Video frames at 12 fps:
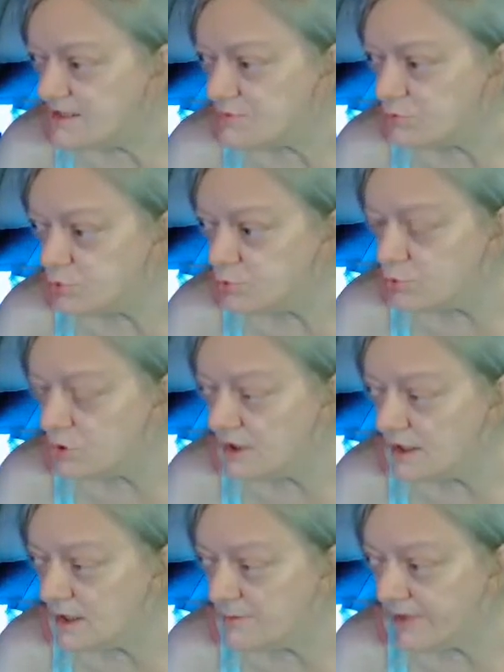is
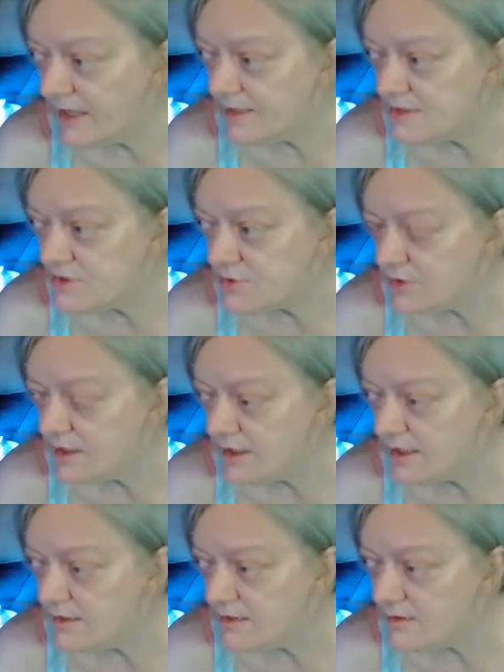really bad
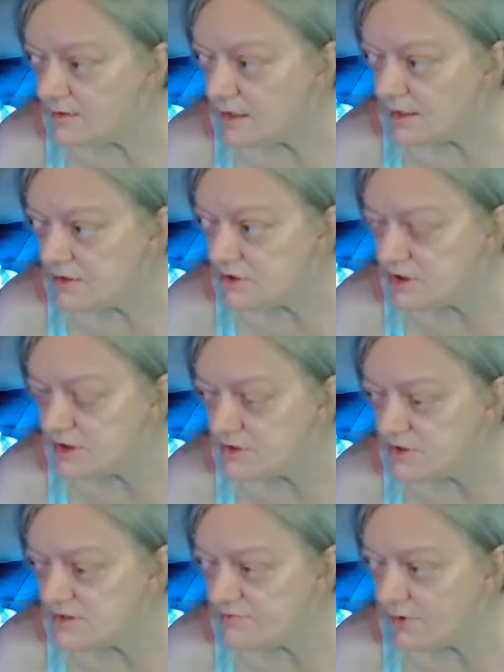terrain. Like she could
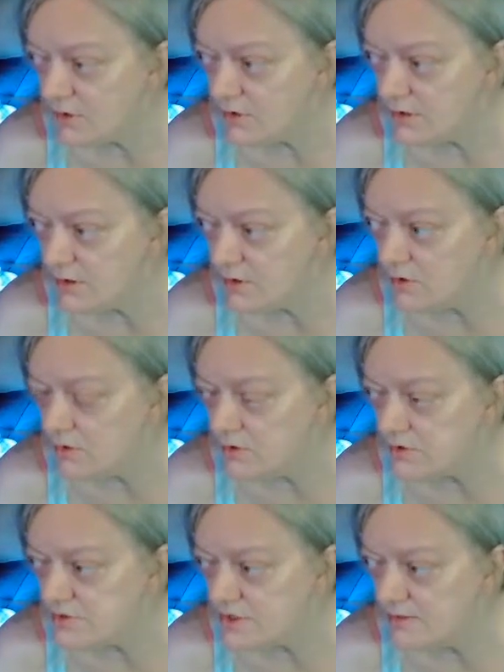just fall in a hole
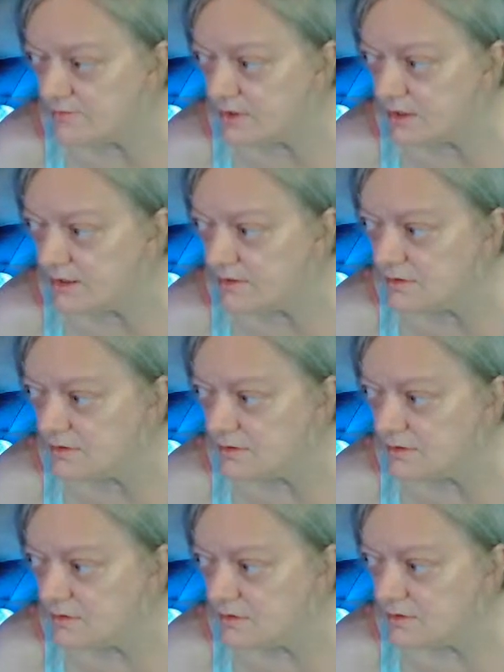or something.
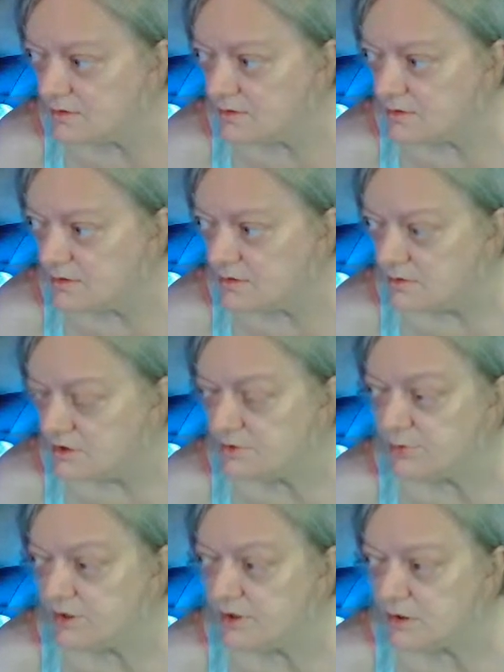
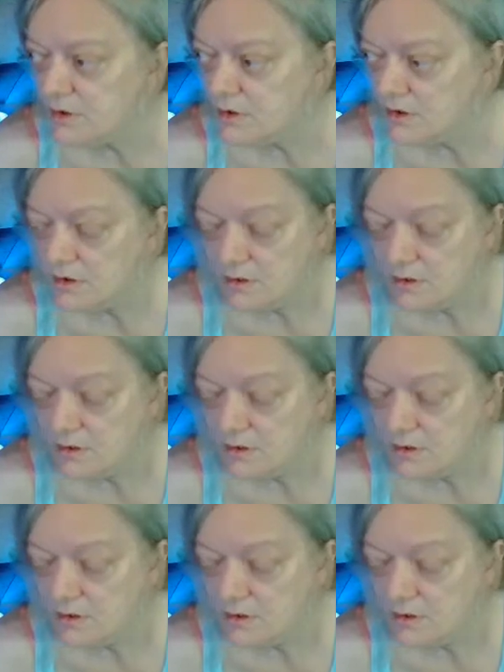She really could.